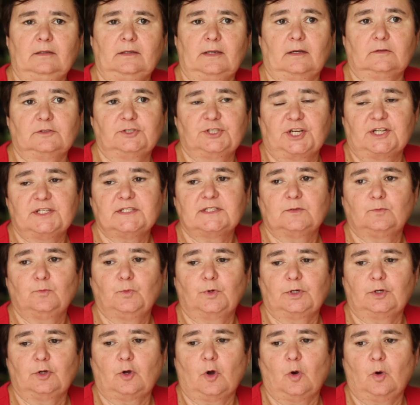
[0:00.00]
Now,
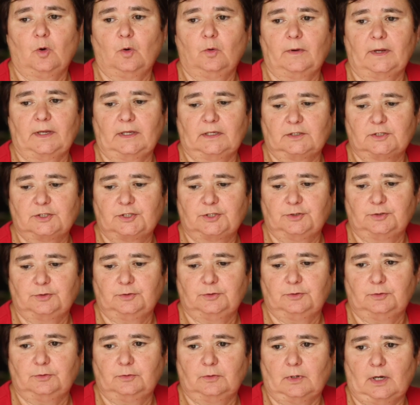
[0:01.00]
Jason would go
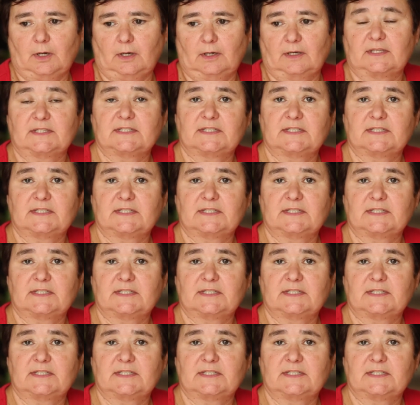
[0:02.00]
into uh,